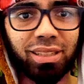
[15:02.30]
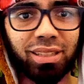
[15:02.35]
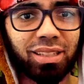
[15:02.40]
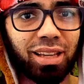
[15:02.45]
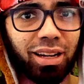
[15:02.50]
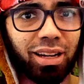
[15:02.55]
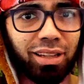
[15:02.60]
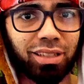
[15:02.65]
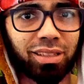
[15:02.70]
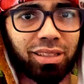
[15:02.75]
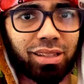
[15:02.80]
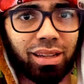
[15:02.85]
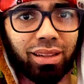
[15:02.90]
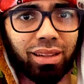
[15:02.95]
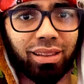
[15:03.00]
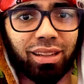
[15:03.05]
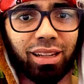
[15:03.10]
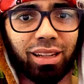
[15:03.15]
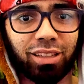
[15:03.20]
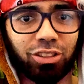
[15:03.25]
guy is kinda
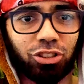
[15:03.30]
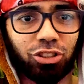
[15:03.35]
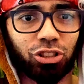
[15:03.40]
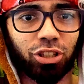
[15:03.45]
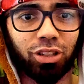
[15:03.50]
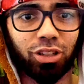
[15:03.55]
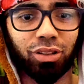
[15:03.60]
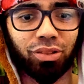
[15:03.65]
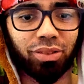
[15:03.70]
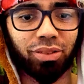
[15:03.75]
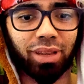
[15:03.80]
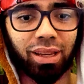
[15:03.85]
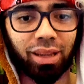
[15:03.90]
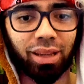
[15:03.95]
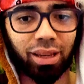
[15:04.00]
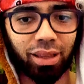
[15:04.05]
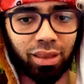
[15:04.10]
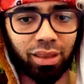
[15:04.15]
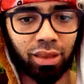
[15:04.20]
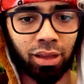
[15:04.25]
like chill
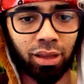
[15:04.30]
thinking.